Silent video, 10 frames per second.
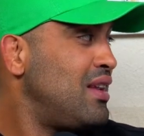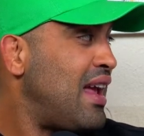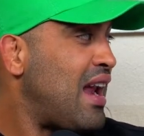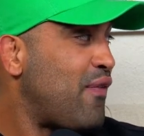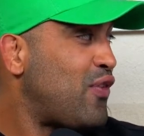And
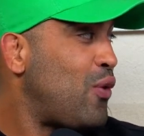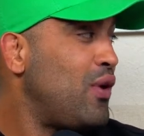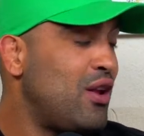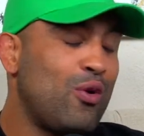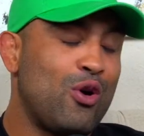after winning
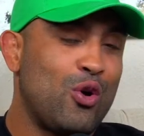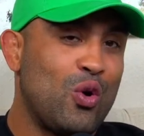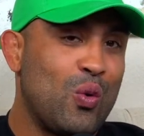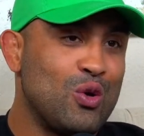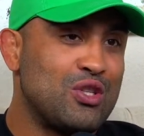the Nogi
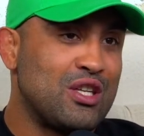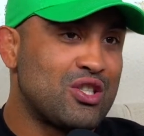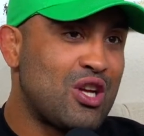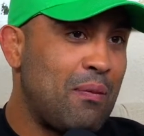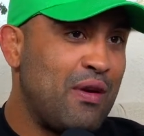Worlds, I
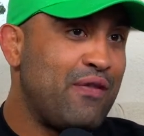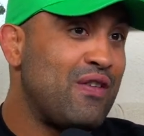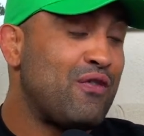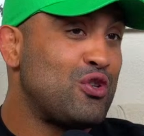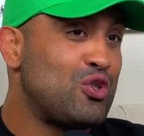stopped lifting
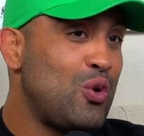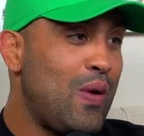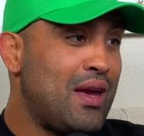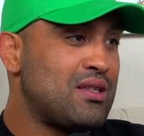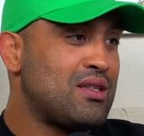for 2 weeks.